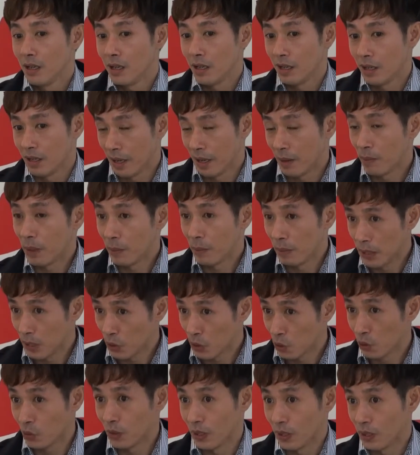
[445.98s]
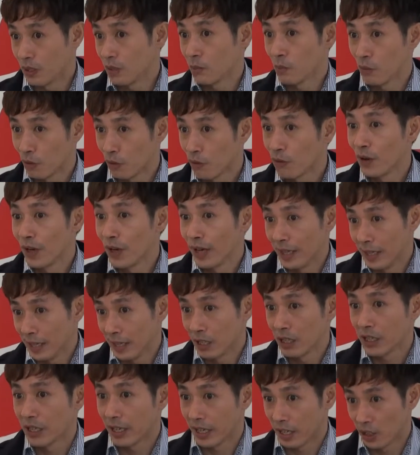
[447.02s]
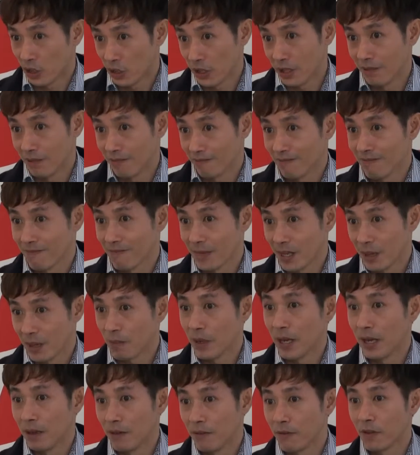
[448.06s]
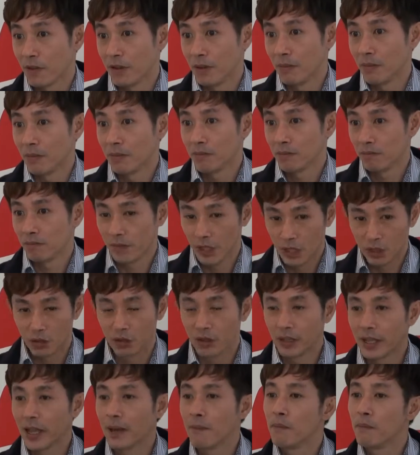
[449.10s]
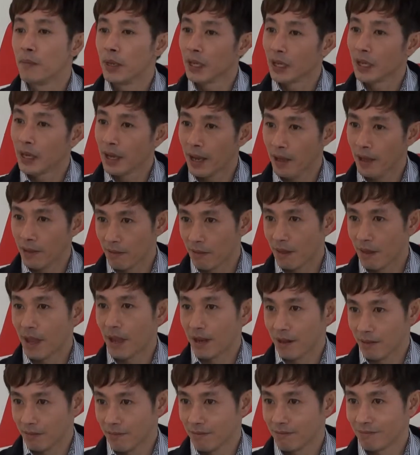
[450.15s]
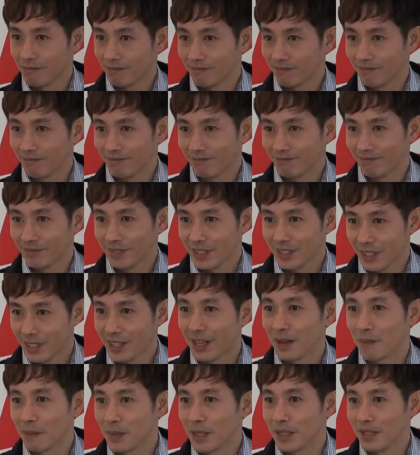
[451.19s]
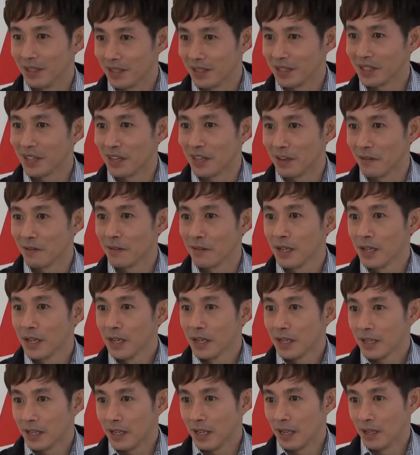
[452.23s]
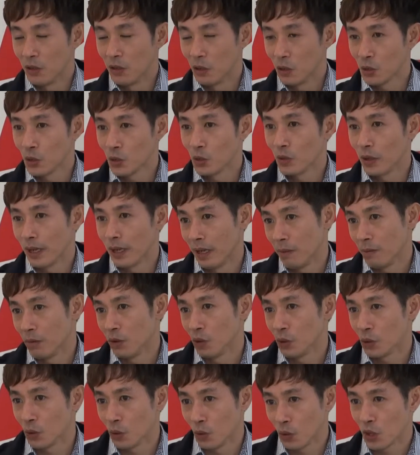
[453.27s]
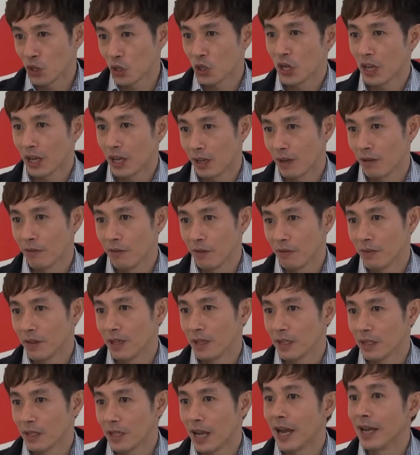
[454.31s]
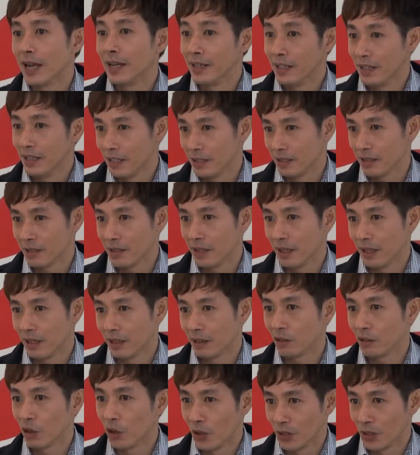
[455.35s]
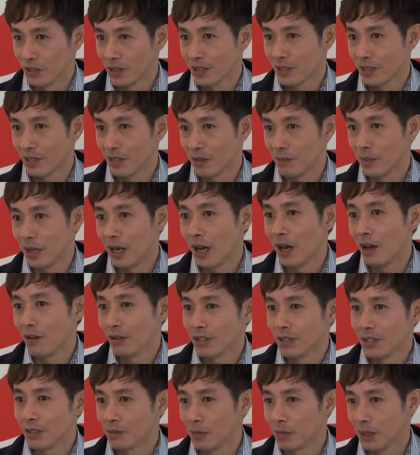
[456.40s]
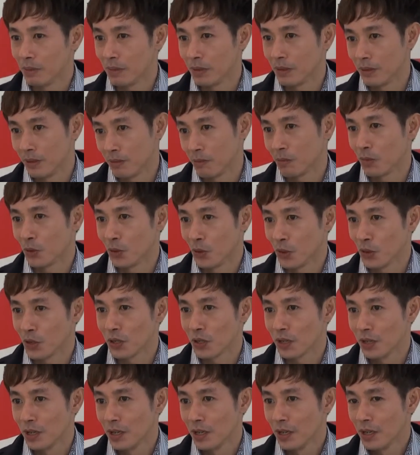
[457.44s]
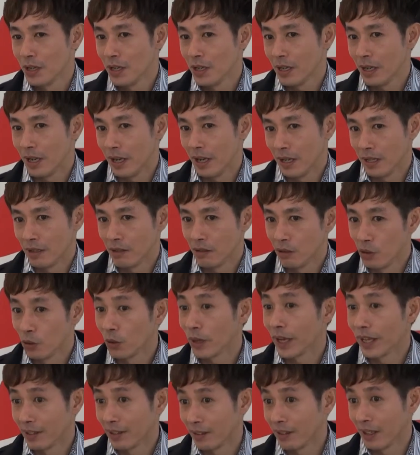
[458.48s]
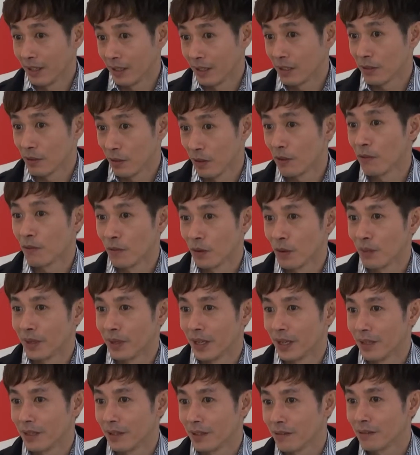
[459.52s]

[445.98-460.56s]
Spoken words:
MEP students provide a connection apart from them being at that segment itself. They are also able to share with us ideas and thoughts about how these people approach and look at things from that